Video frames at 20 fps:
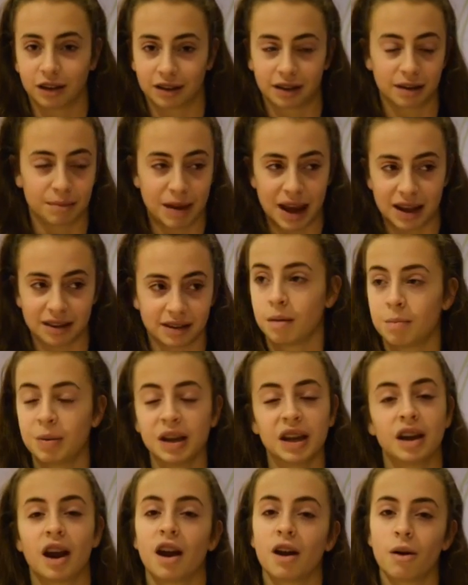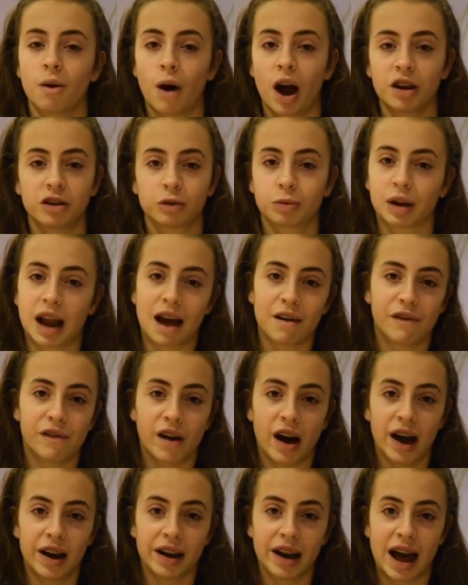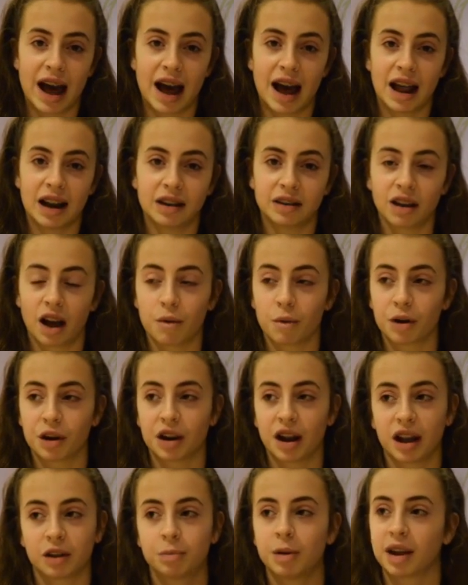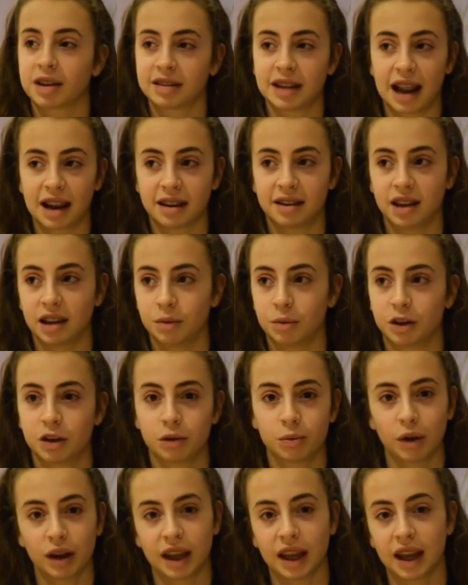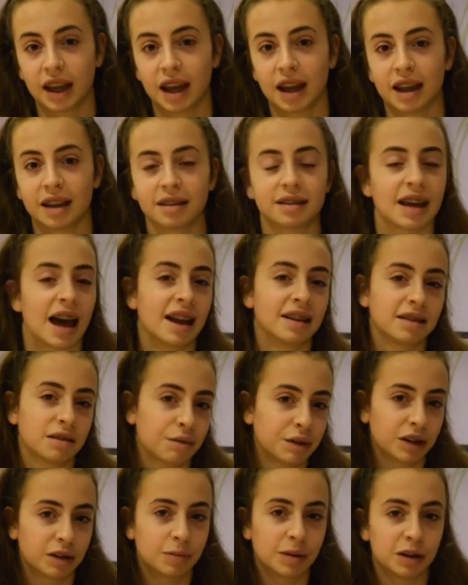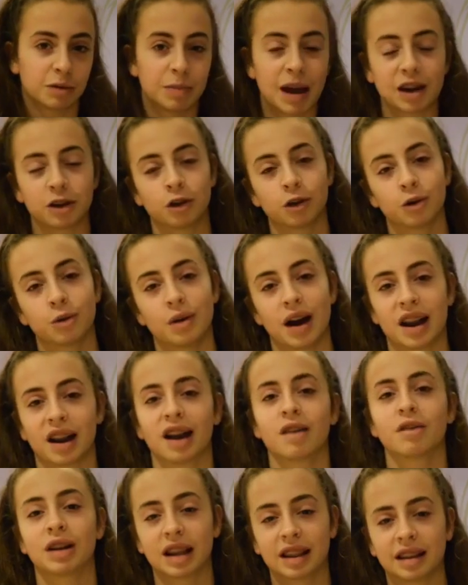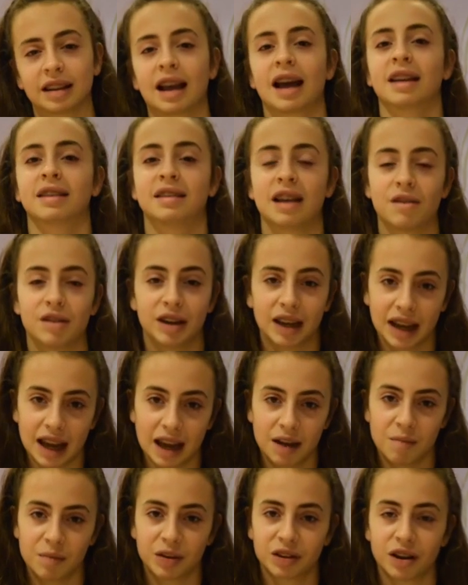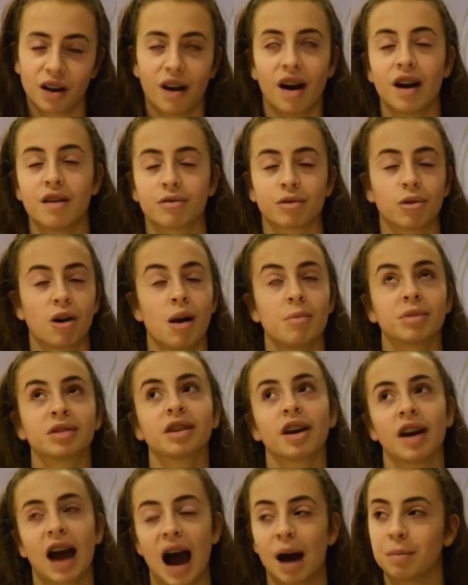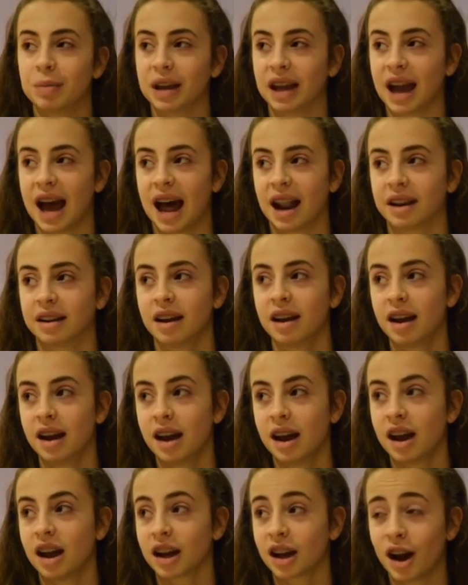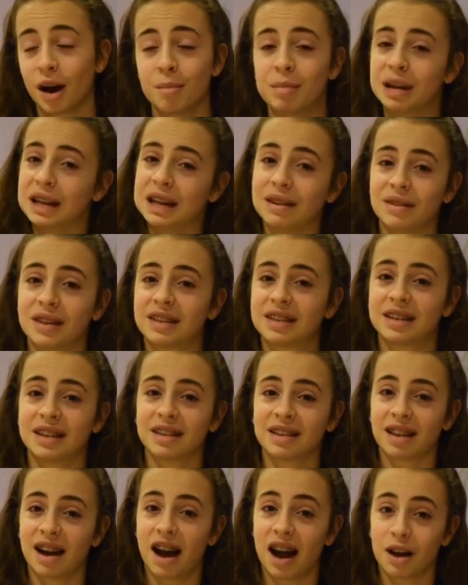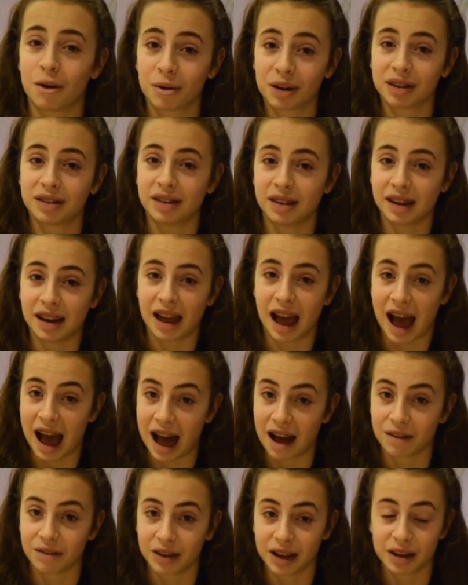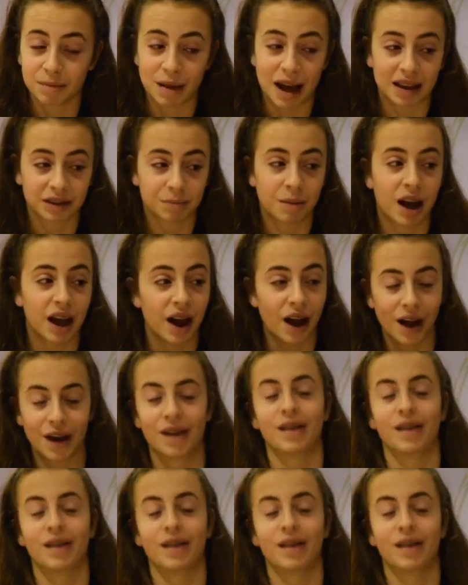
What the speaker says: amazing. But you know, I just want to have fun and I want a nice personality, which is what he is, and something that's a bit special, and I really think that's definitely him. So overall I'm so happy and can't believe it still that I honestly have him as my